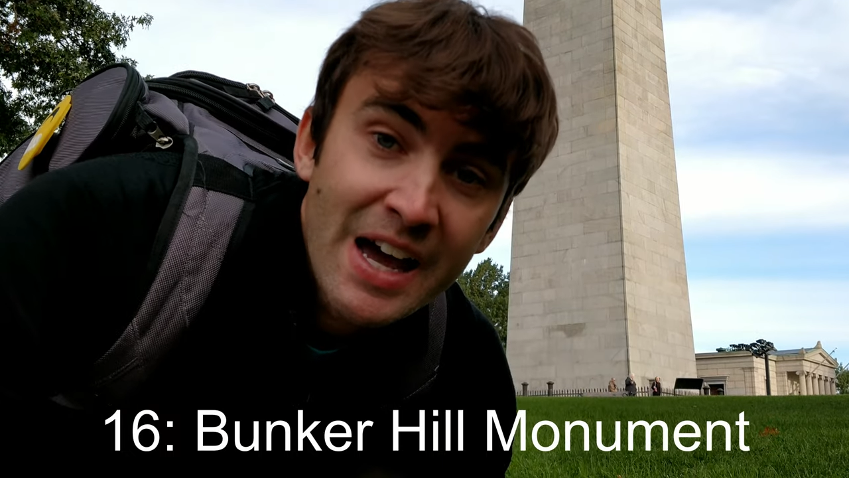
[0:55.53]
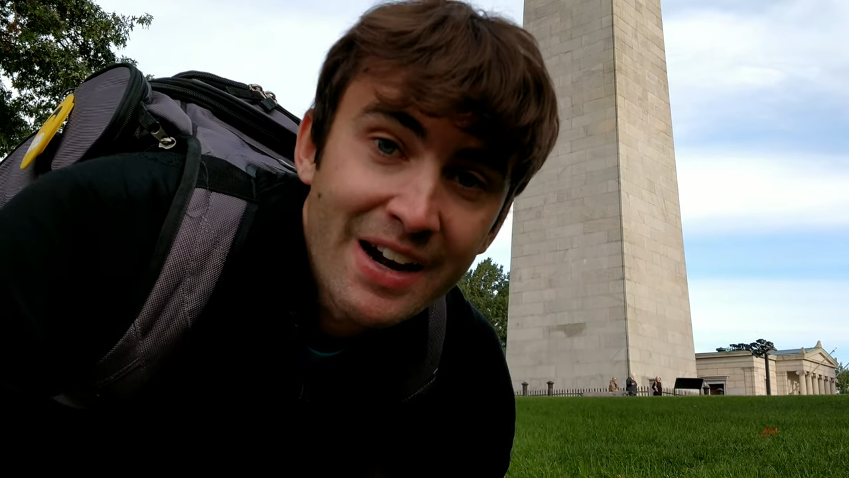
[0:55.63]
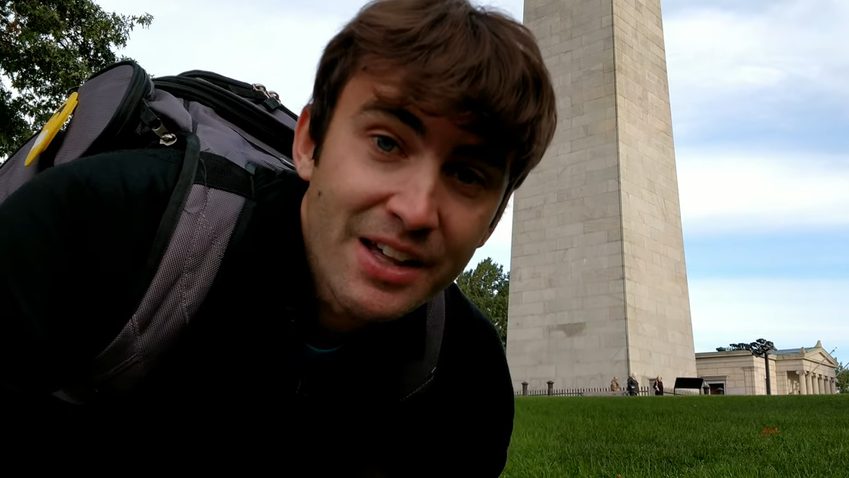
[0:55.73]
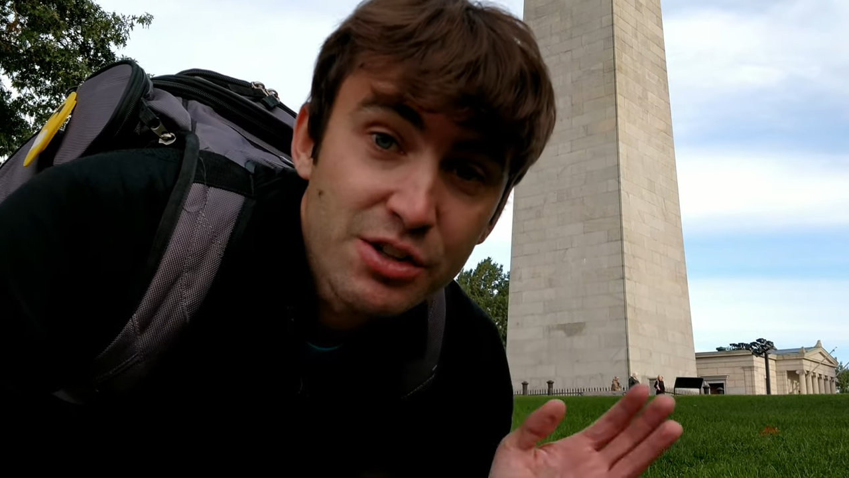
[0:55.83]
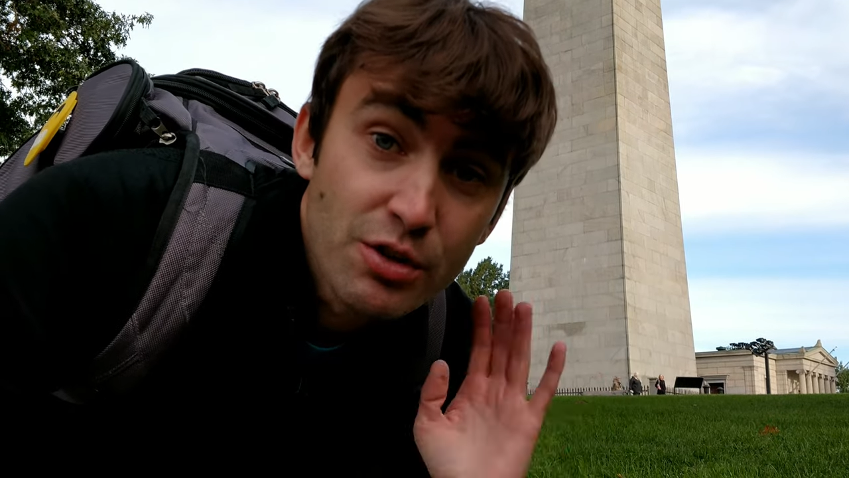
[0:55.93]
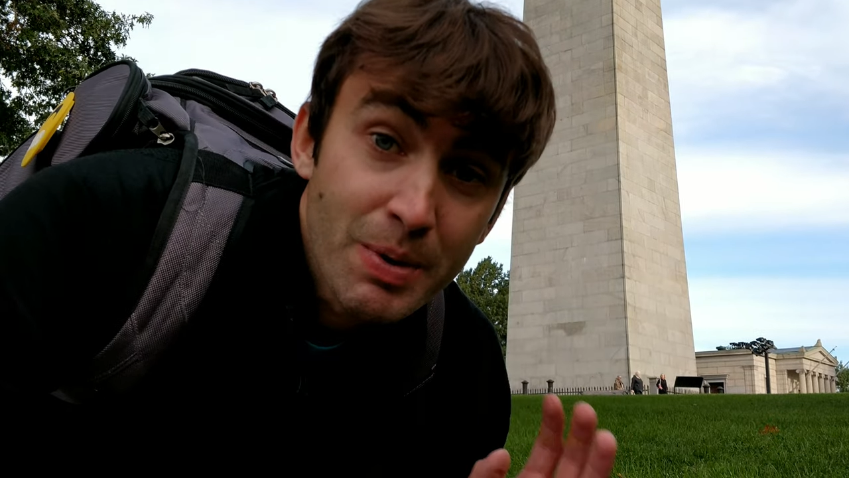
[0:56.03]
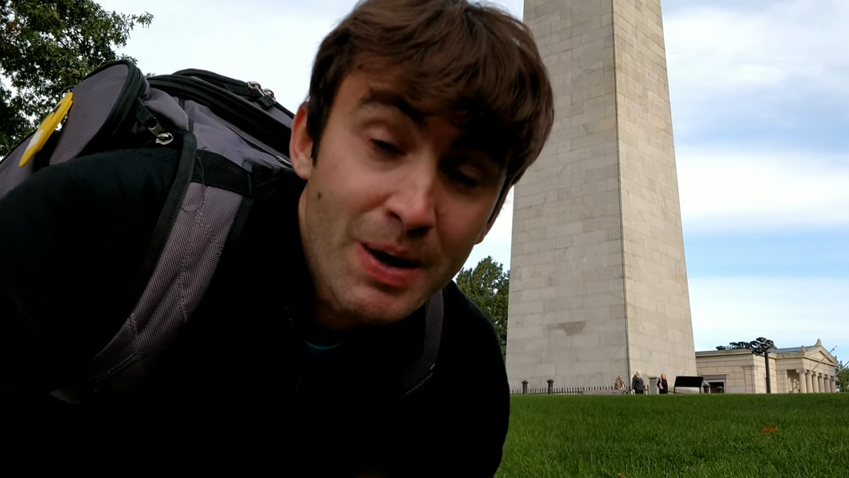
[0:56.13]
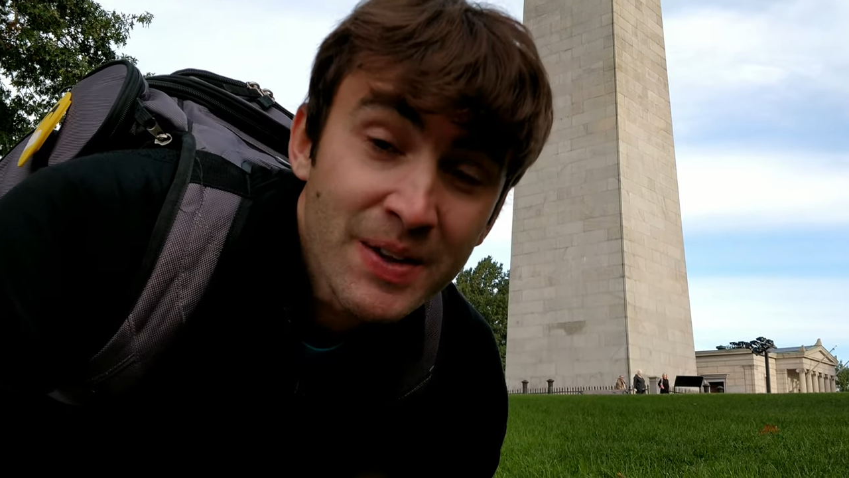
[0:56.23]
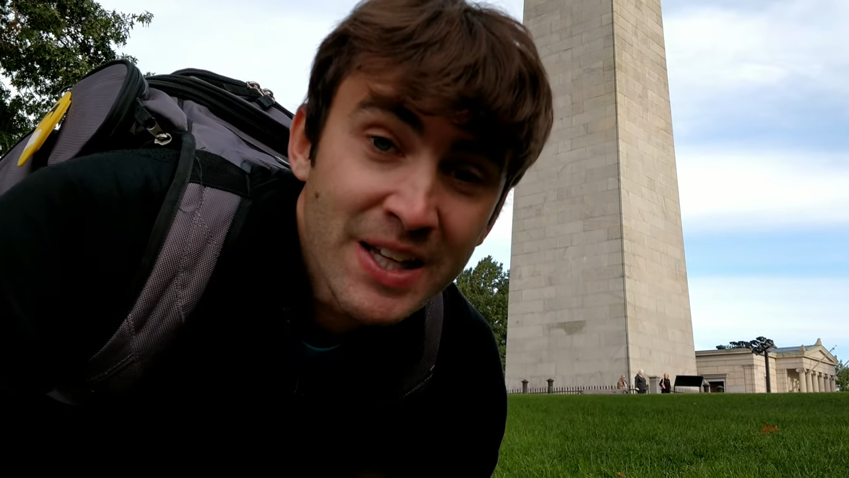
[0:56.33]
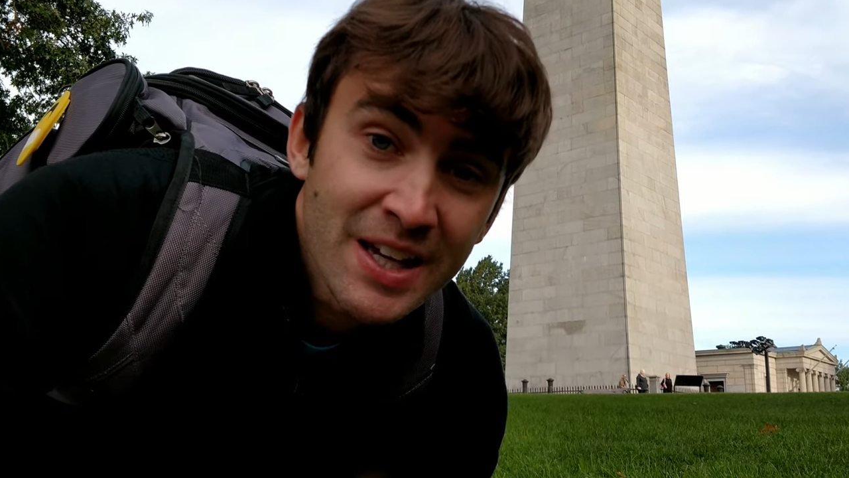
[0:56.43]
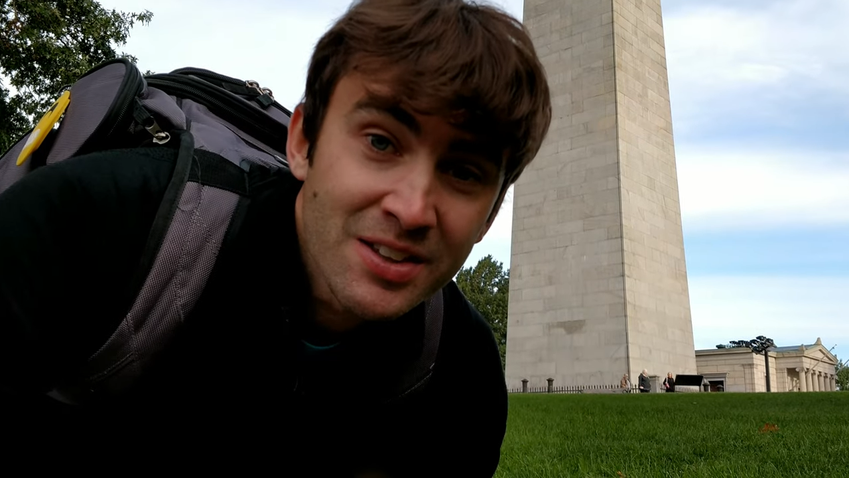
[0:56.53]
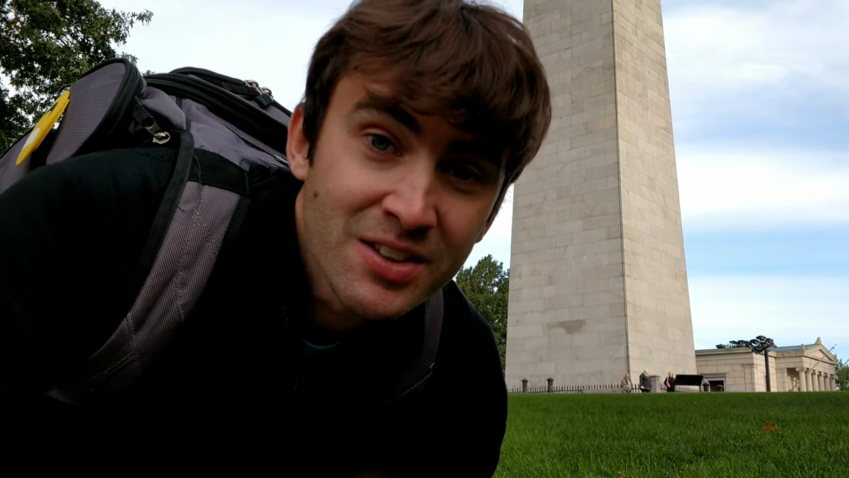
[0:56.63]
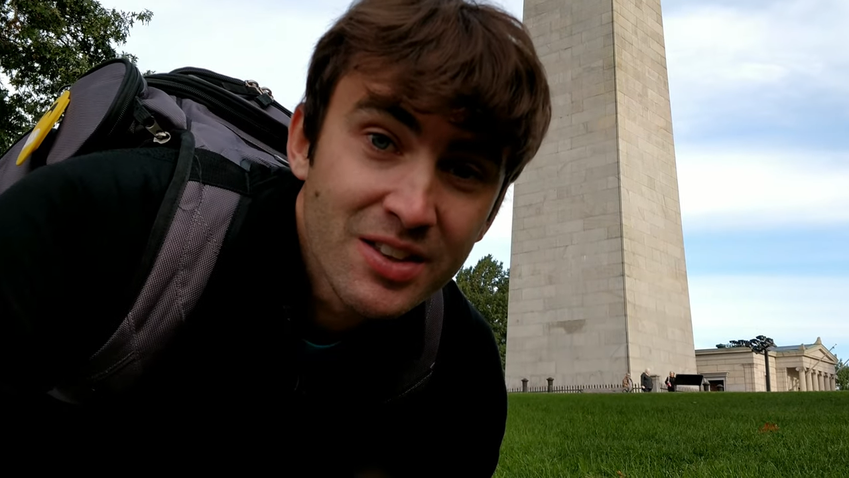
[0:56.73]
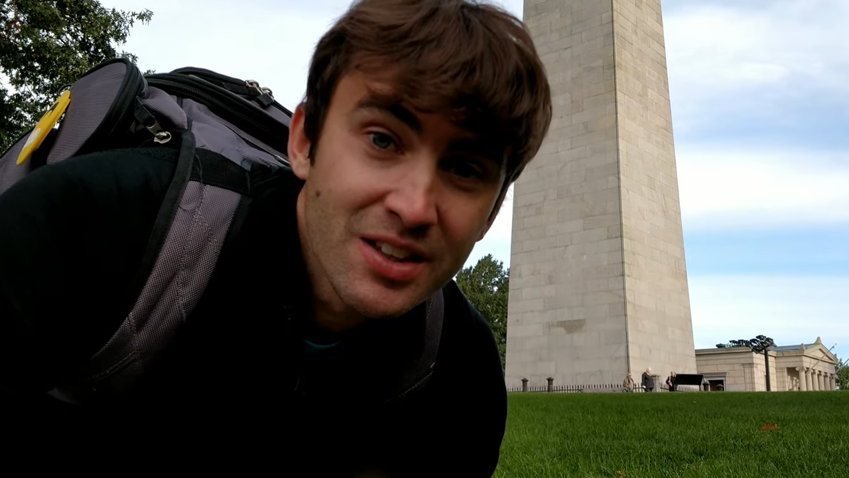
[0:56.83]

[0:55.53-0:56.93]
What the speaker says: And as you have probably guessed,